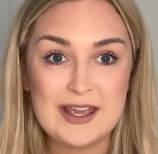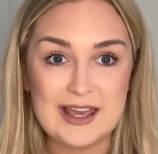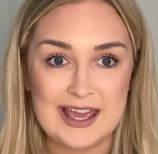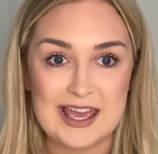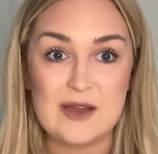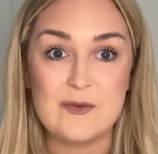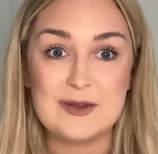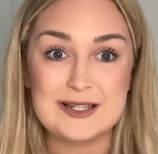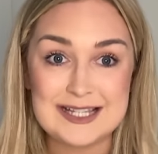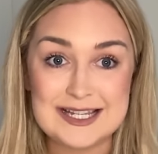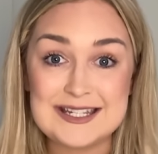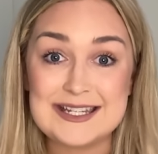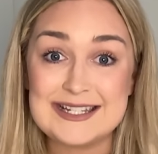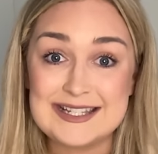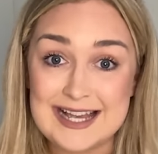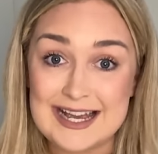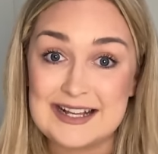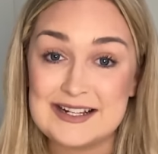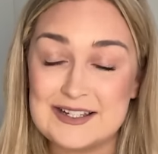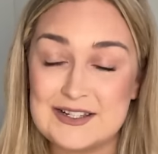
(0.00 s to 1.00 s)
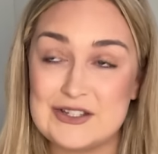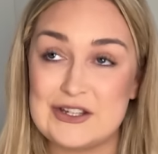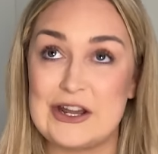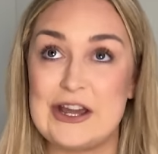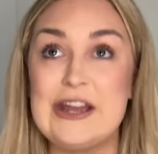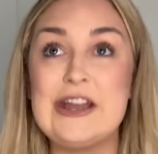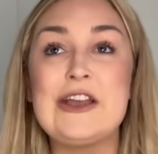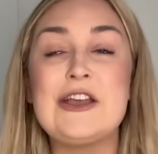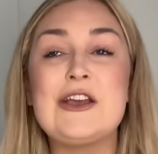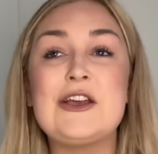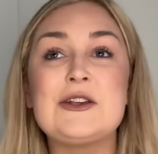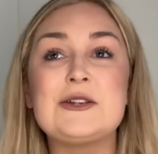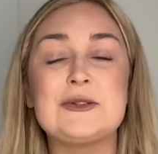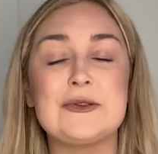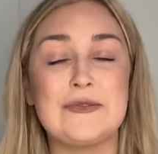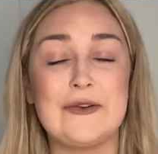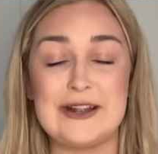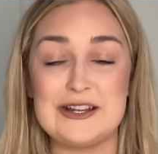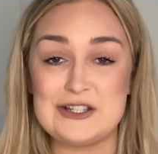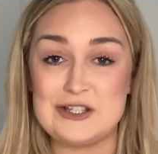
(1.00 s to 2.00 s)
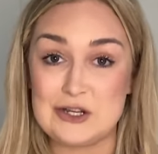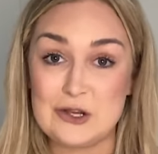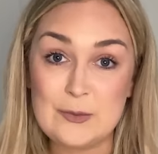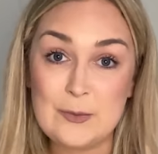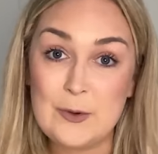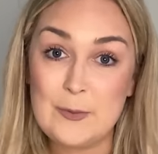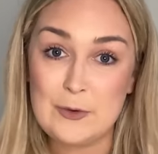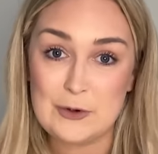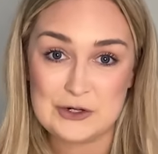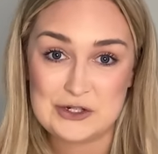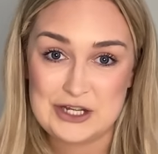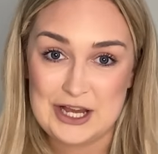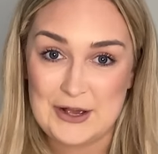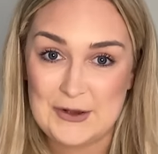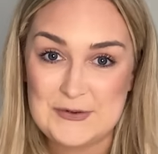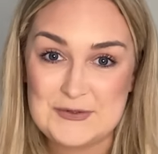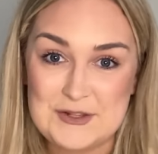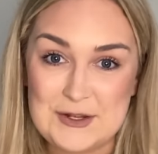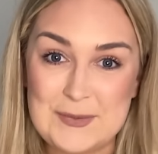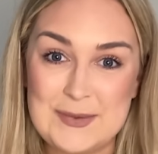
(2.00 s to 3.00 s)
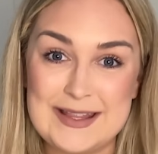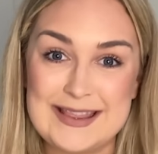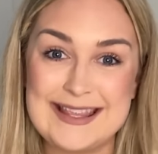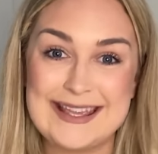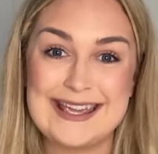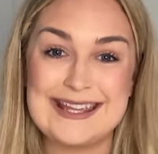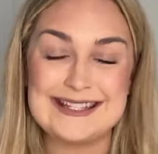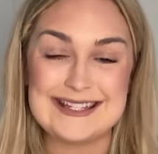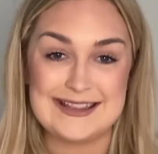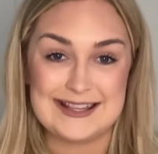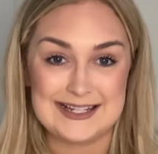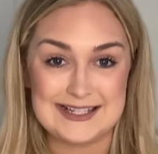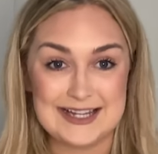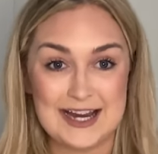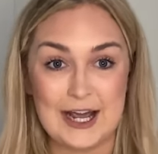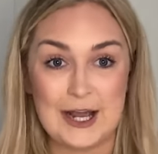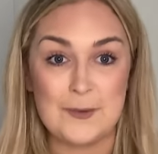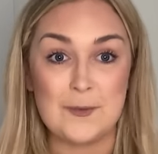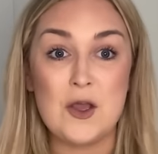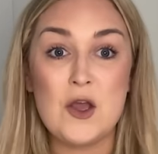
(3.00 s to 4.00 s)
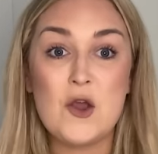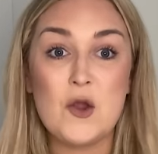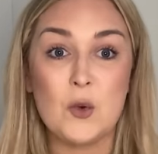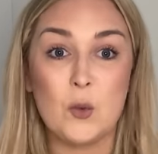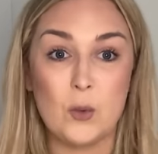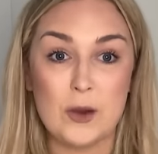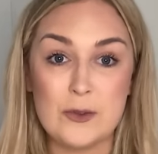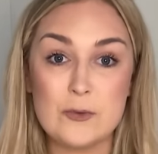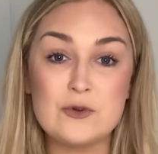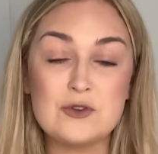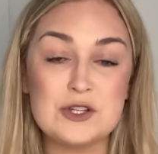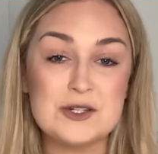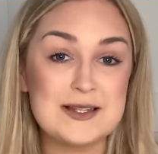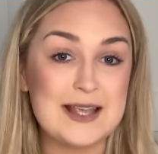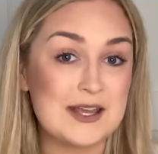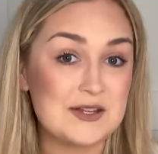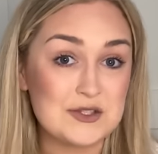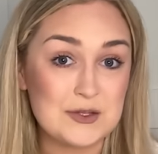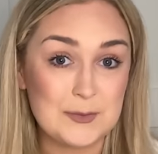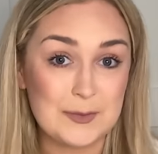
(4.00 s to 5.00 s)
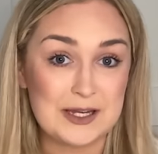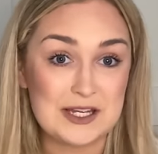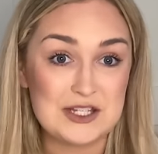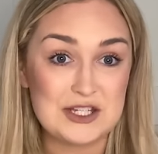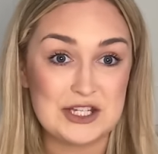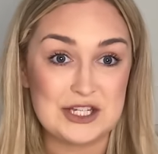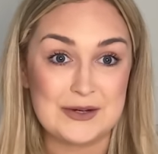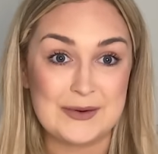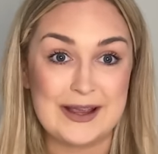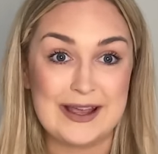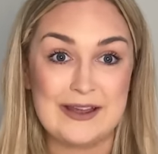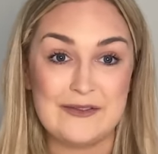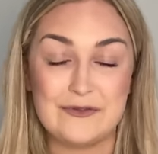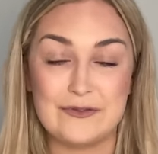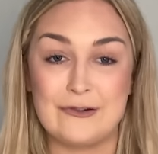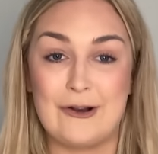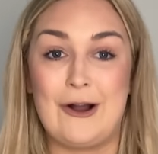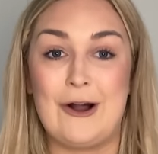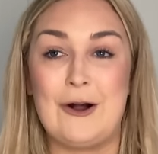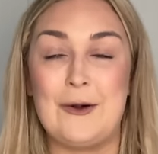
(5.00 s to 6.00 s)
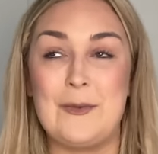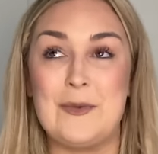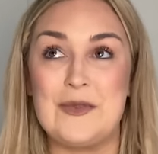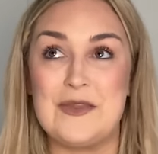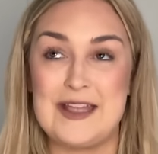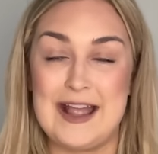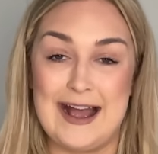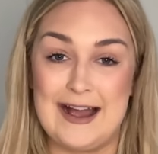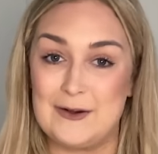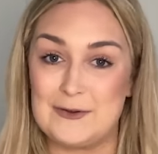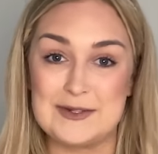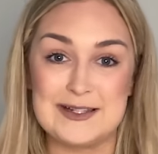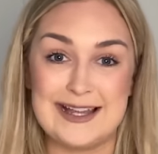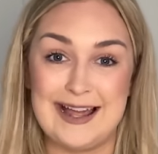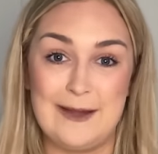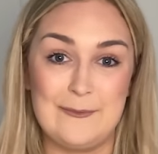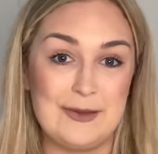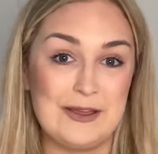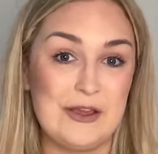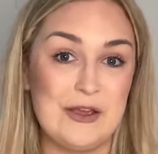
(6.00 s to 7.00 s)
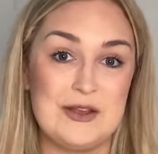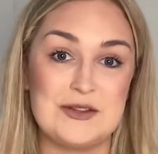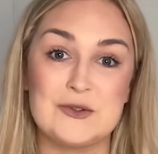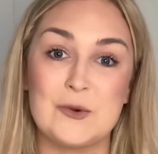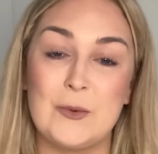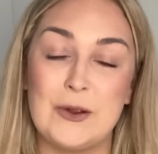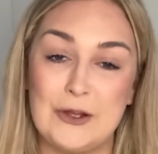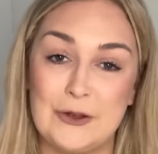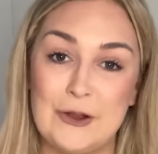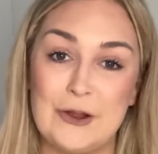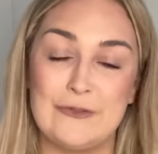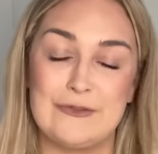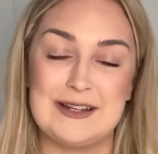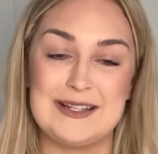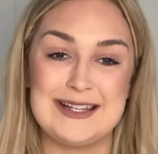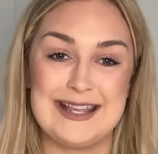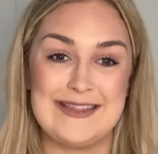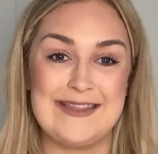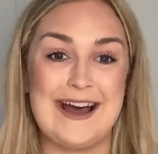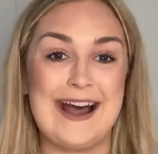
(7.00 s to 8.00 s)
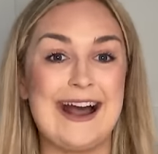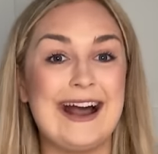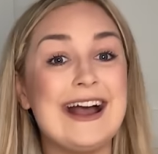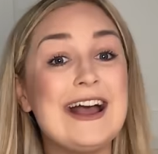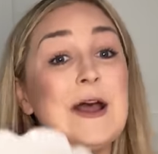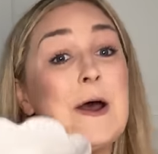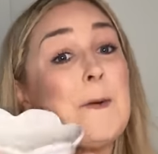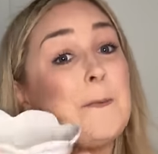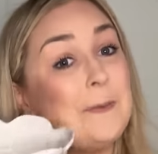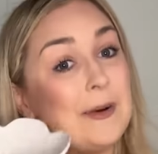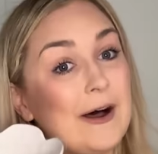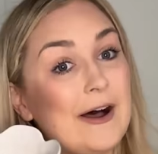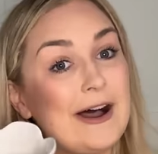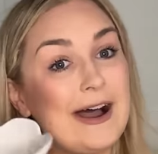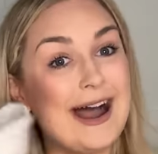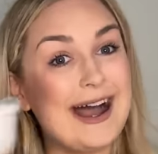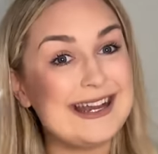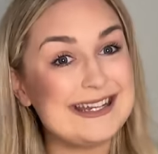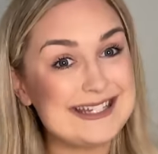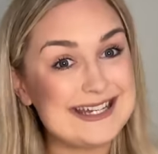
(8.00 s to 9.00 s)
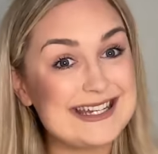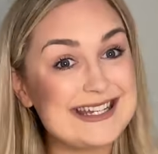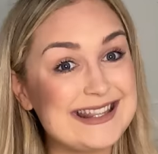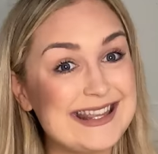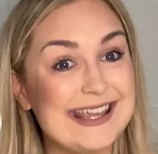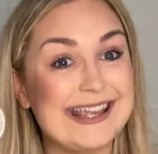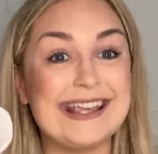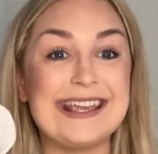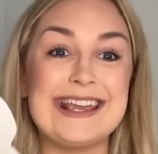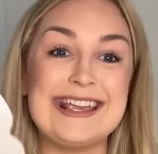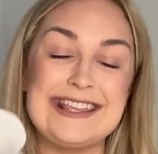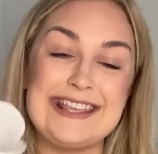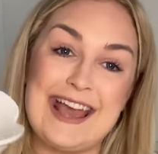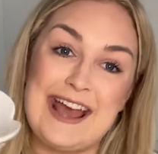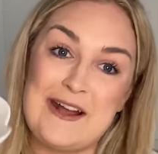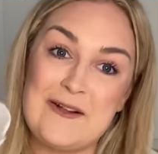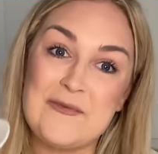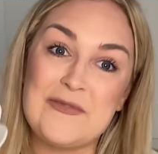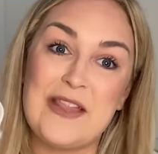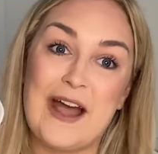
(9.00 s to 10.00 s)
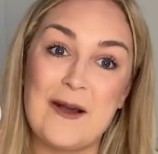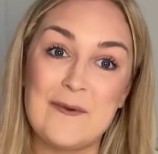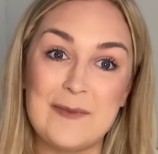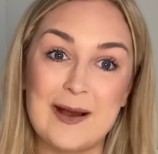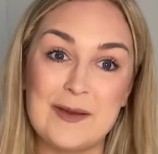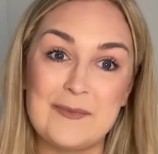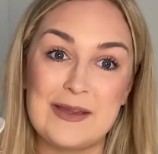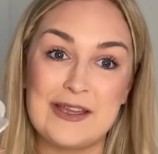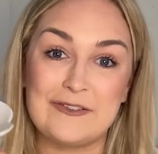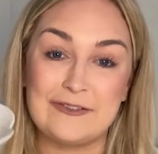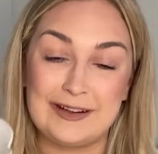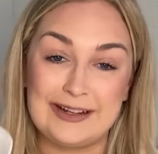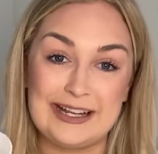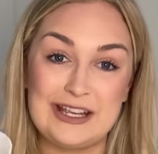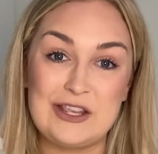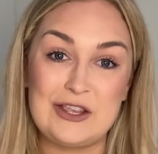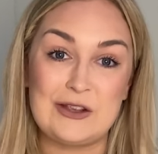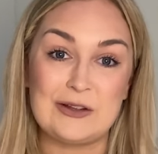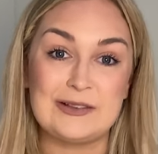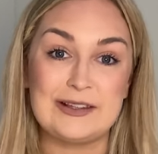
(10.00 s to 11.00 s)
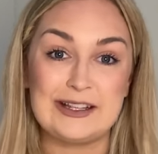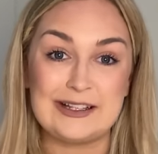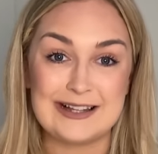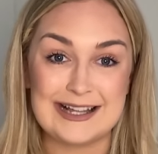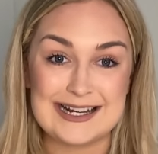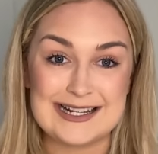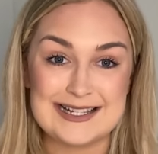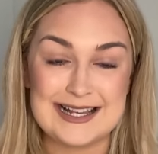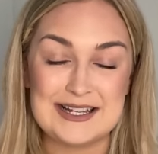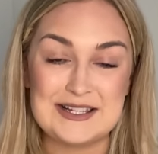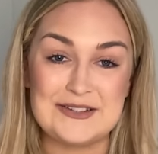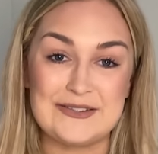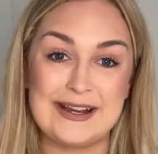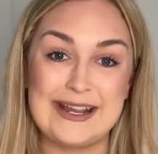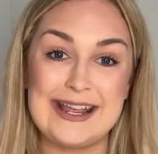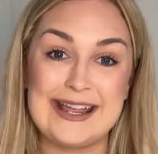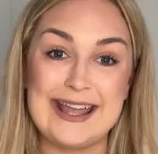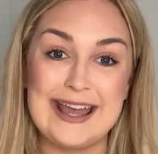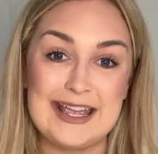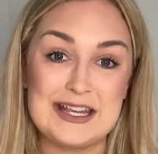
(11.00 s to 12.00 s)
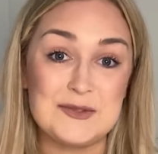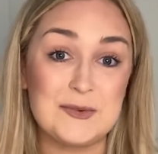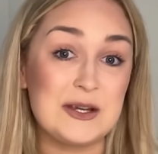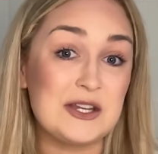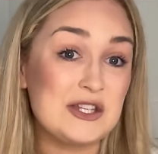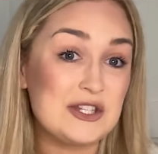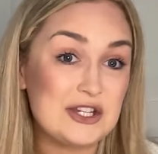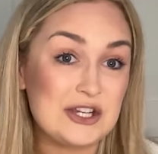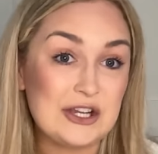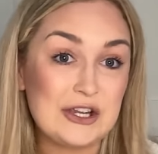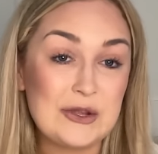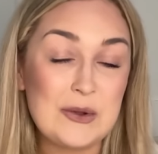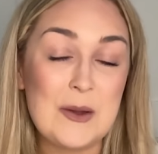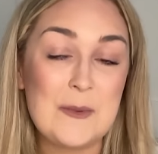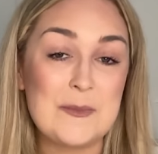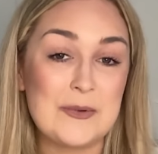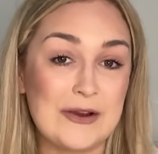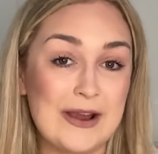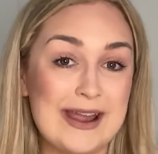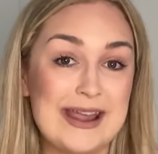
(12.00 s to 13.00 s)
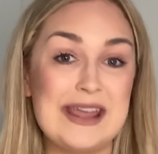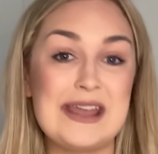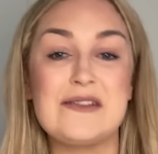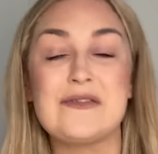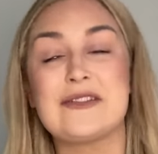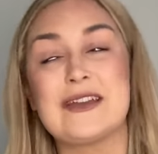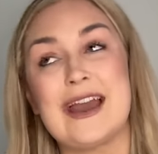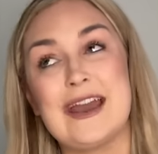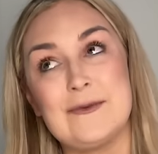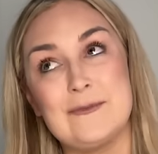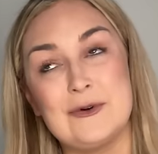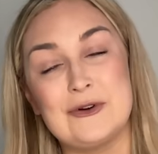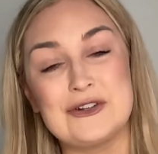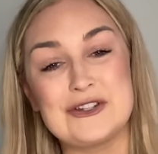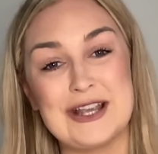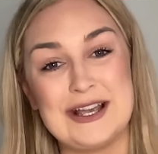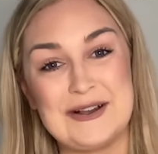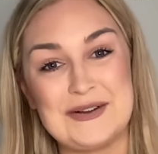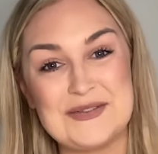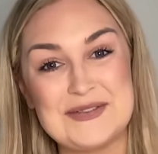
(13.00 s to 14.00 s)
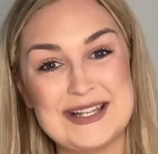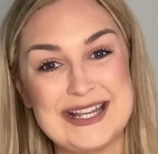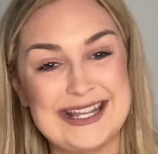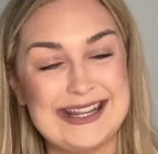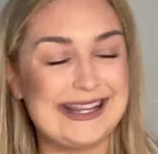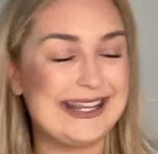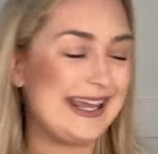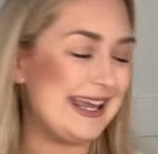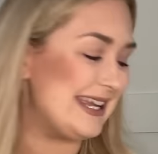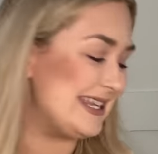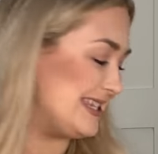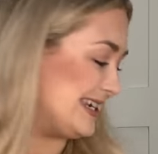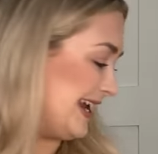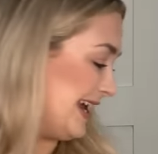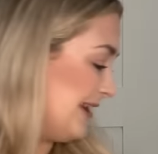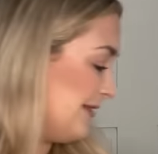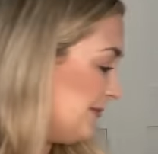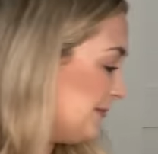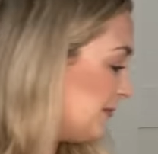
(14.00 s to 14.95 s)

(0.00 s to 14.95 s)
It was a disaster. So if I do put more shelves up in the kitchen this time, we will just get somebody to do it from the outset because we are not risking that. But I did think, yeah, that might be a really cute little accessory in case we do brave getting more shelves in the kitchen.